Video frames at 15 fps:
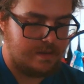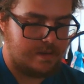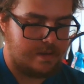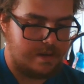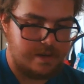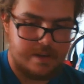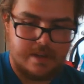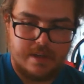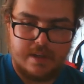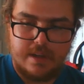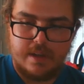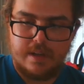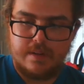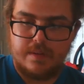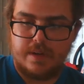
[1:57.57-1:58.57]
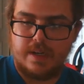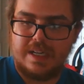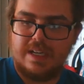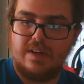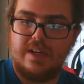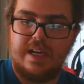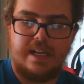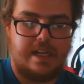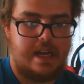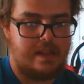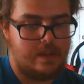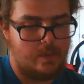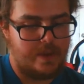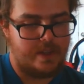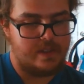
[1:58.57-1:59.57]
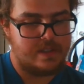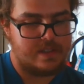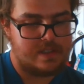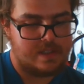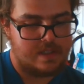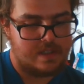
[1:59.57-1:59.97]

Alright, we're going to go ahead and add the wheels.